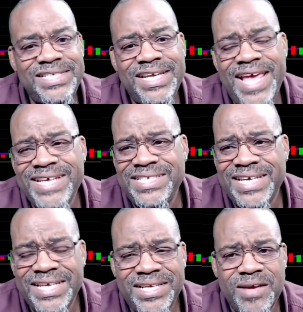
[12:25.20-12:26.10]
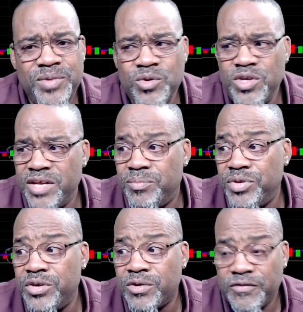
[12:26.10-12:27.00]
Today, CDW did
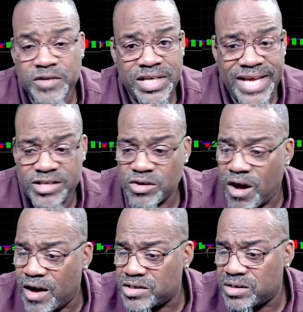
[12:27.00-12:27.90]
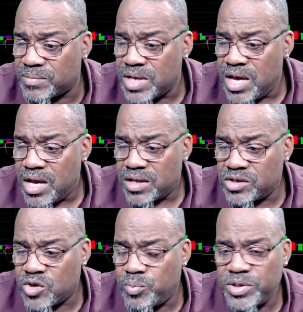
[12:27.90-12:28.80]
beautifully. That's awesome.
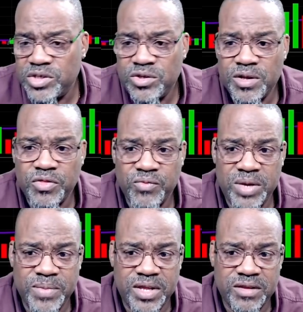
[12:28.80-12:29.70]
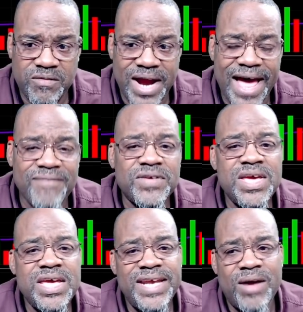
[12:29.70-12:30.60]
Let's go put this on the three month graph.
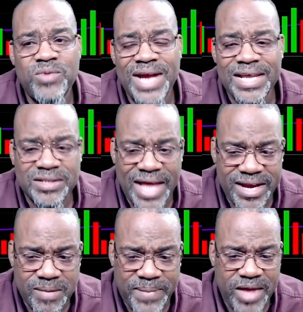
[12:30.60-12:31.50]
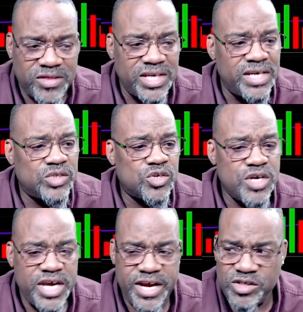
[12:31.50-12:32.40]
Now, what I like about these,
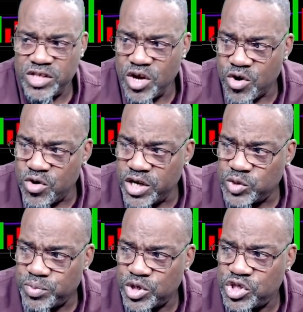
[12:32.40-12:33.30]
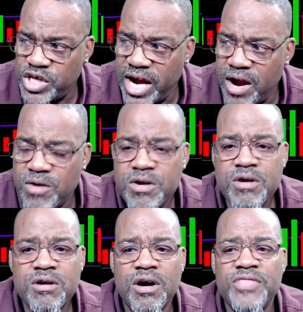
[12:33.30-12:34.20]
here's the earnings per share
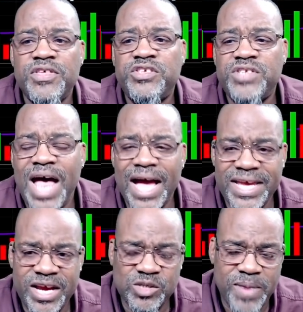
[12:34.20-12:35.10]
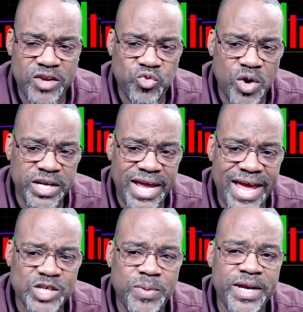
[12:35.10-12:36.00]
on the stock. Here's my 20 day
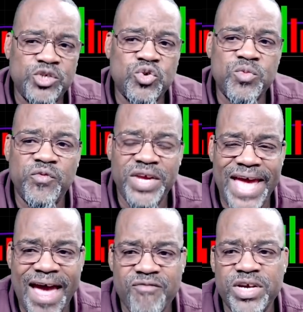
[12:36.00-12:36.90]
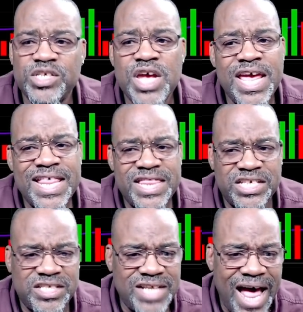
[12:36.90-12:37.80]
exponential moving average.
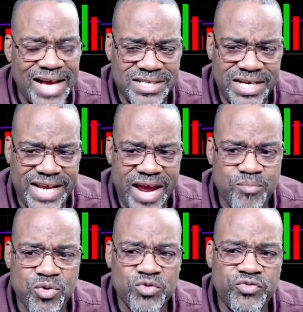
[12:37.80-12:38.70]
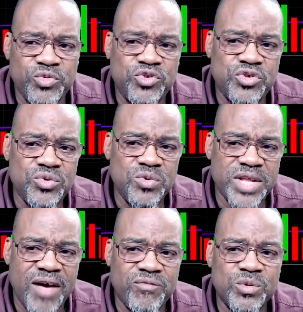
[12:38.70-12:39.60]
The stock today broke through two
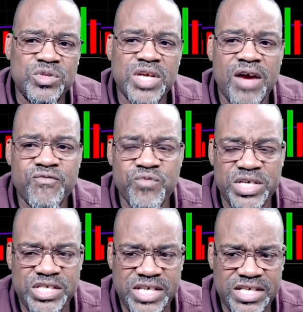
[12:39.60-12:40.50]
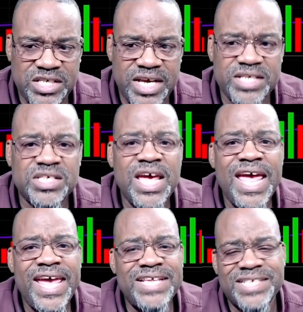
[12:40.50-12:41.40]
levels of resistance.
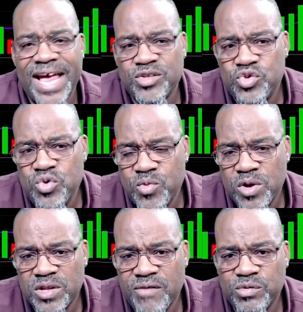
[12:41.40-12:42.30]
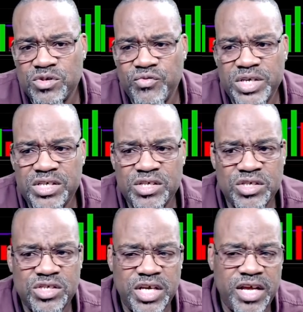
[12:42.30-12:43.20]
It's got two more levels of
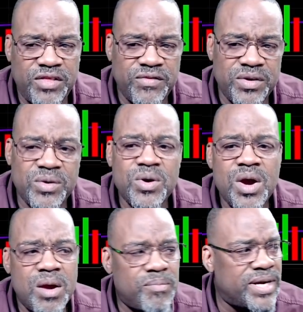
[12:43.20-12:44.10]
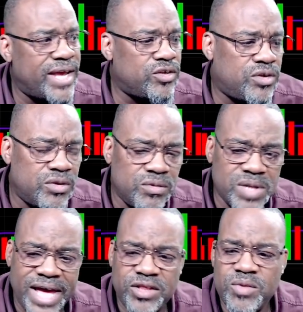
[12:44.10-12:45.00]
resistance to get through, but I do
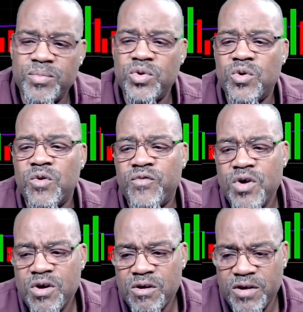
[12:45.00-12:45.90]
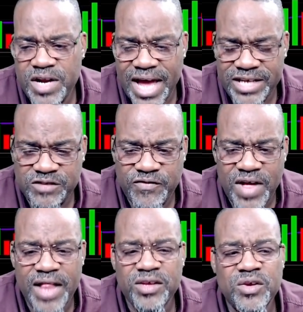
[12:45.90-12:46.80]
like the move on nice
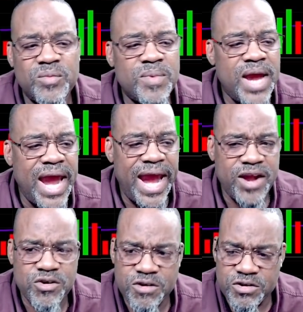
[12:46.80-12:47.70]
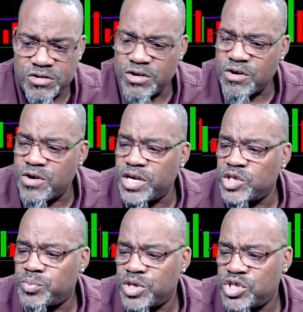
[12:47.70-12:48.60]
volume and on good
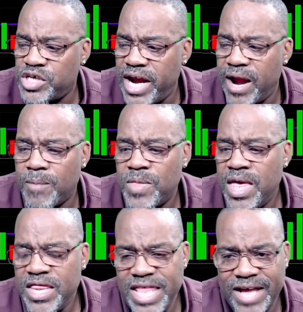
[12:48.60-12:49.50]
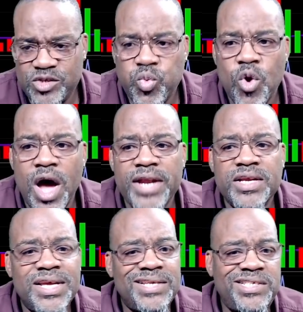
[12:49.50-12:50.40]
earnings per share. That's
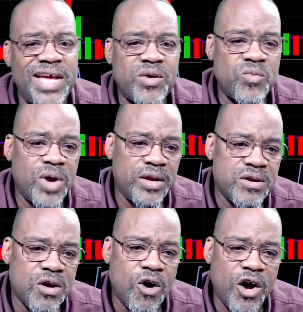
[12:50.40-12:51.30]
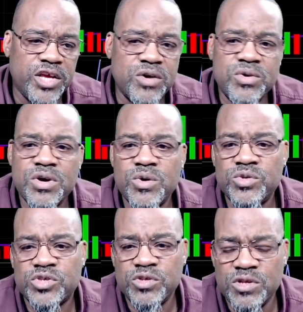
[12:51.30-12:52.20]
one. Second one,
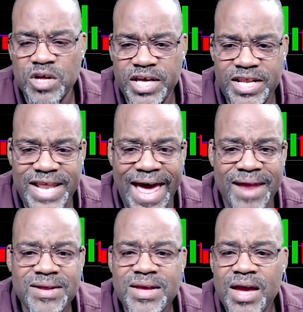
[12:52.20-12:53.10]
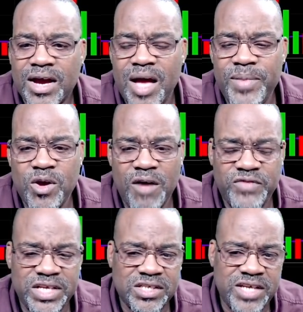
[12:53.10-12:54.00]
AudioCodes. Look at that coming
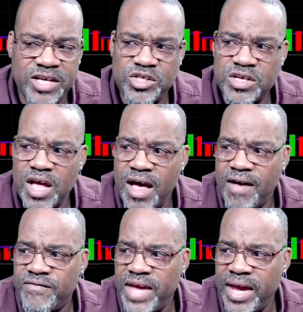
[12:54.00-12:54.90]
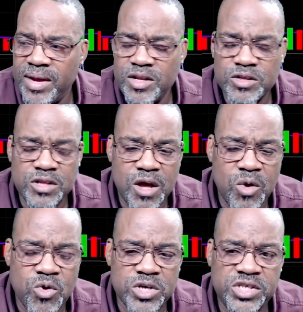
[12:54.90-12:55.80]
off this session of a
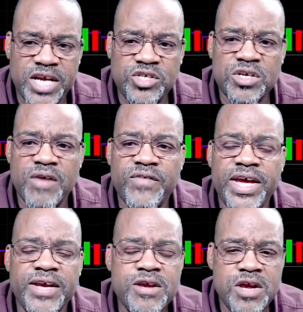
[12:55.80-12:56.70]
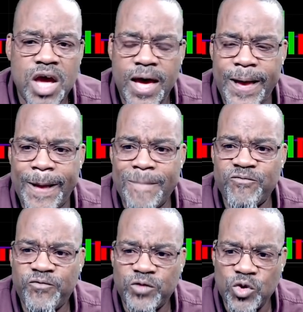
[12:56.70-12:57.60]
low or session of a uh,
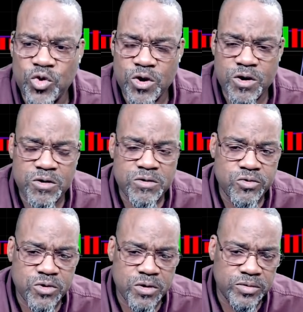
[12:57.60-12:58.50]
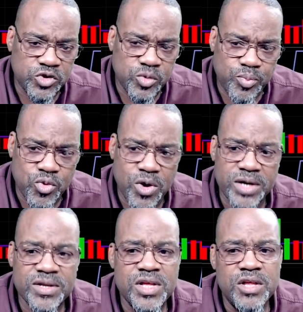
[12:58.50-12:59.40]
floor or
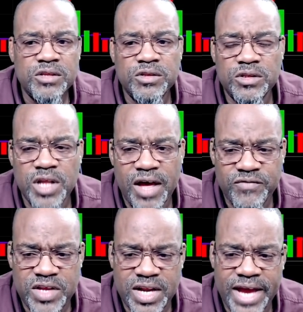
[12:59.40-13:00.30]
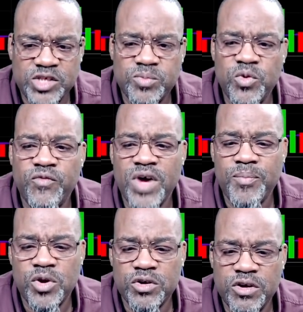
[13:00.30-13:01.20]
support. Love the nice move
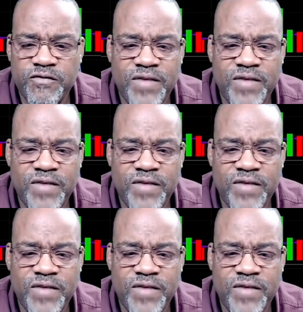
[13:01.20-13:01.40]
up on good